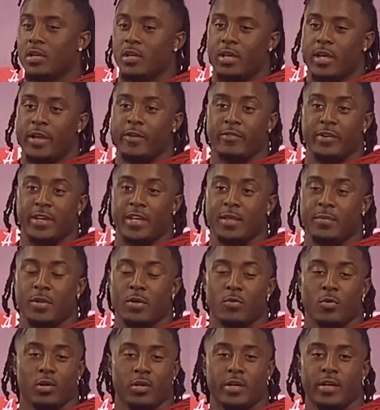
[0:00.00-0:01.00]
every
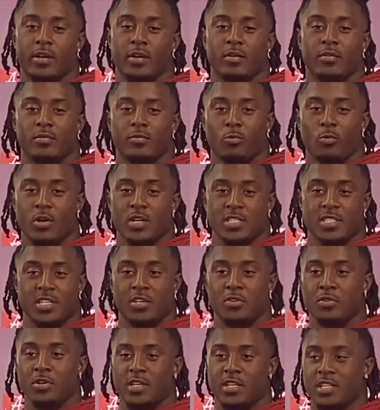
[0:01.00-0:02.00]
DB want their rush to
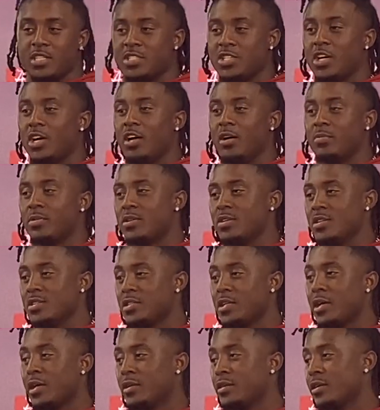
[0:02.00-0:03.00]
do a good job because
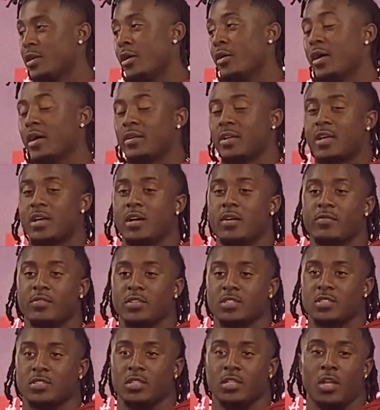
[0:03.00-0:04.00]
they don't have to cover
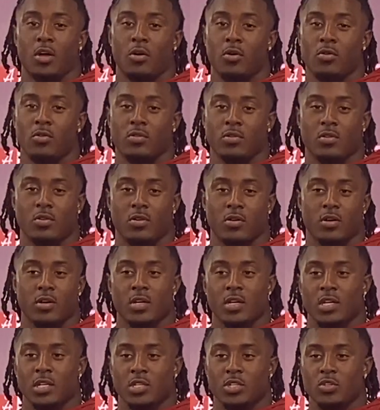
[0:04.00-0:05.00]
as long or
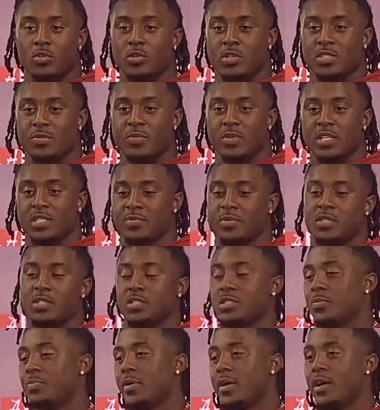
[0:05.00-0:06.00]
do as much
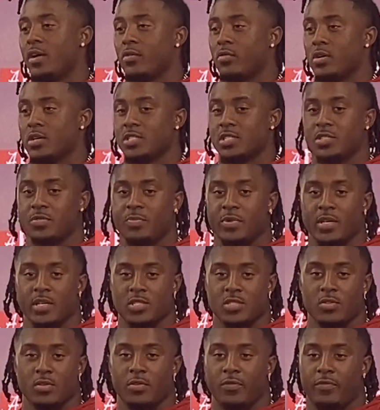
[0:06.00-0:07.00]
because the pass rush is being
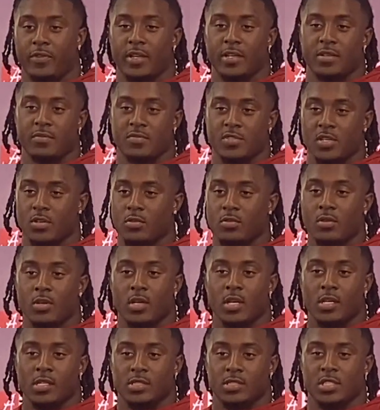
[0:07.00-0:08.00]
so effective. So
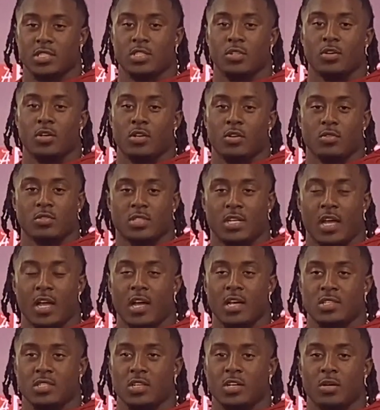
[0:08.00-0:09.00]
just knowing those
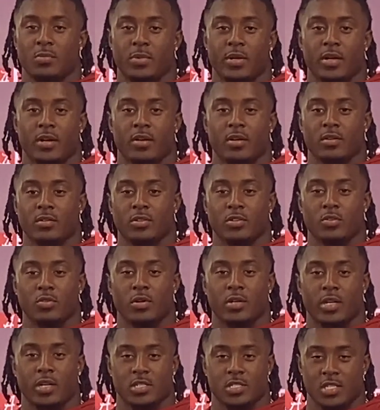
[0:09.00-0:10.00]
guys are up there
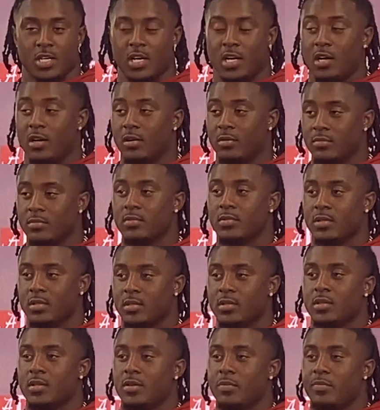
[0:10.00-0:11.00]
doing their job
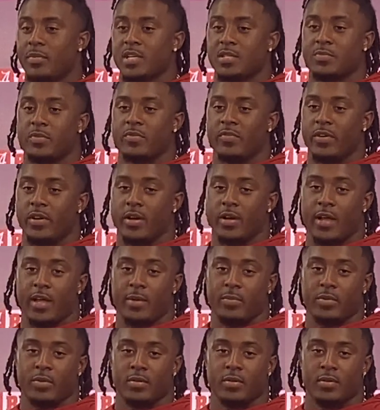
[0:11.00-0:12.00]
makes me very
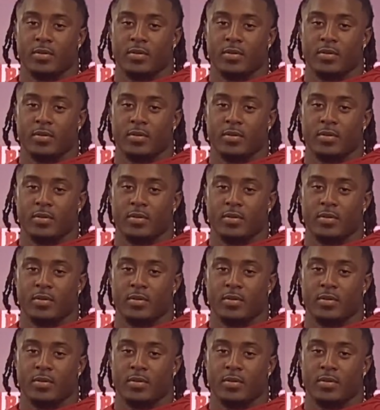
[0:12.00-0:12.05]
happy.